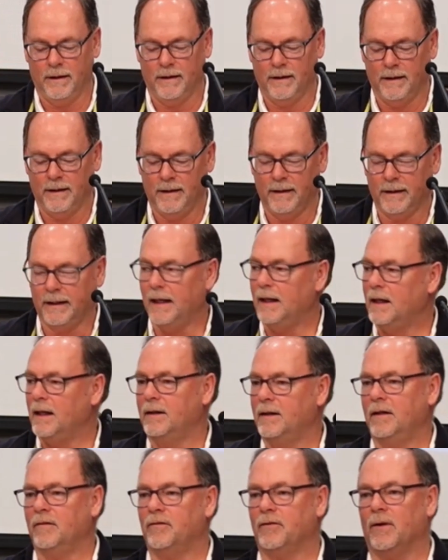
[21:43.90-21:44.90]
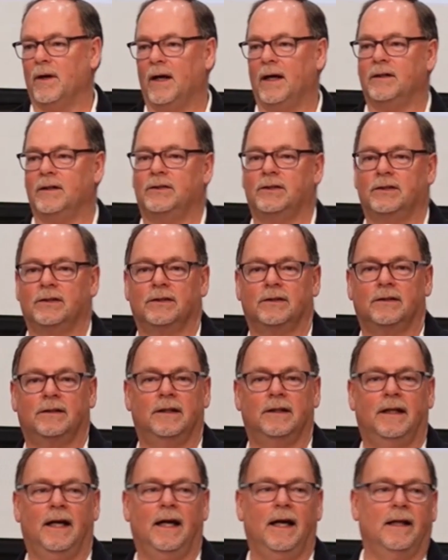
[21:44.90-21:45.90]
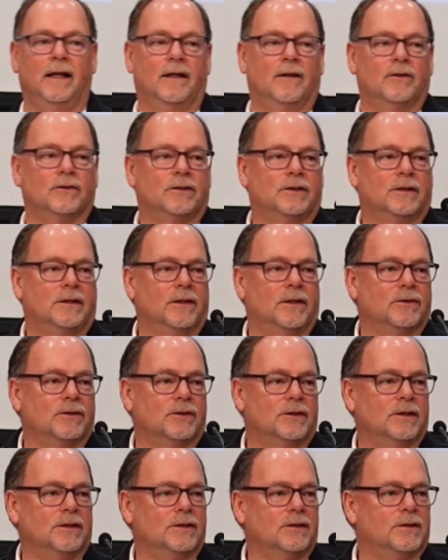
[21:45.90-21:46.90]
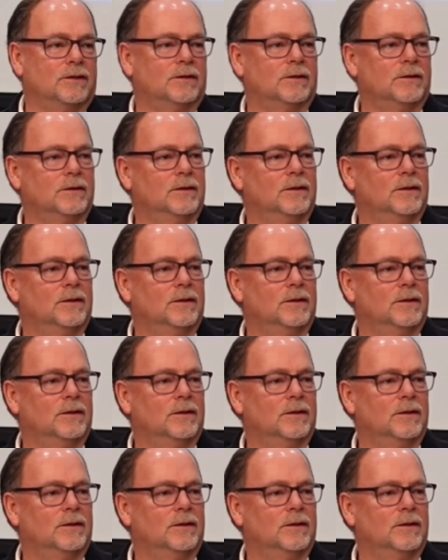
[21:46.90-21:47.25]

again, I think for us today, there's, there's this